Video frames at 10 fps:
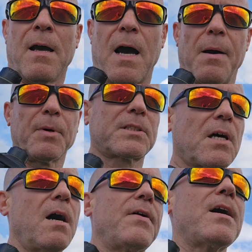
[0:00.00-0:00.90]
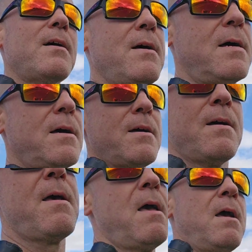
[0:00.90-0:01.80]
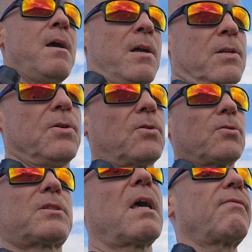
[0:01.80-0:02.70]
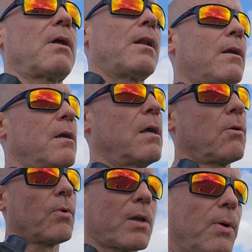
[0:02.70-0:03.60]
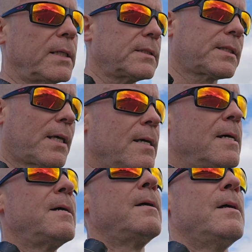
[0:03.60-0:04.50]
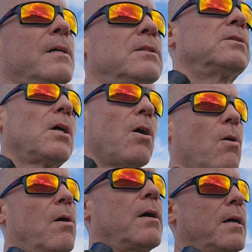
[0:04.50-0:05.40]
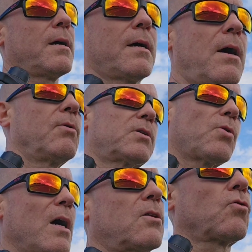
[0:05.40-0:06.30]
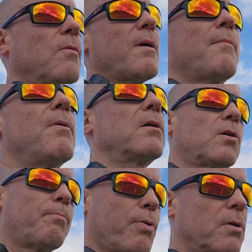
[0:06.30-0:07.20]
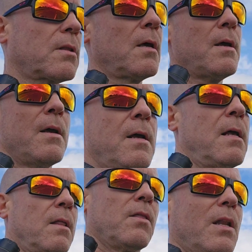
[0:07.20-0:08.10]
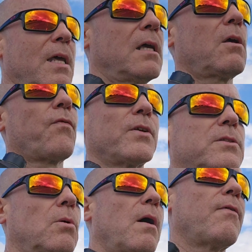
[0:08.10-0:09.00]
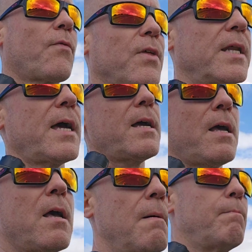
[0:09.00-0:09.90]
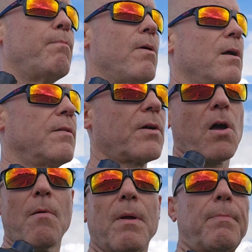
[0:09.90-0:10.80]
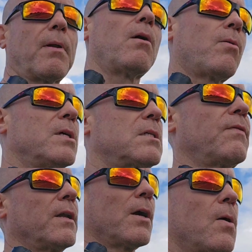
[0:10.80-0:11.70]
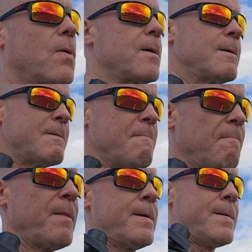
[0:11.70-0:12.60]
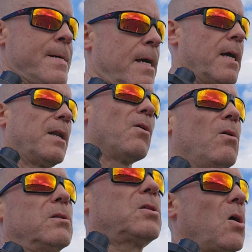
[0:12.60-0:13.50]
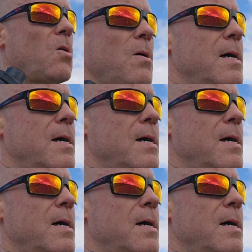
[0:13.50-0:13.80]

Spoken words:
I'm on Strava due to several requests. So I will try to remember to put the link of the Strava of the day in the comment below each video. And also,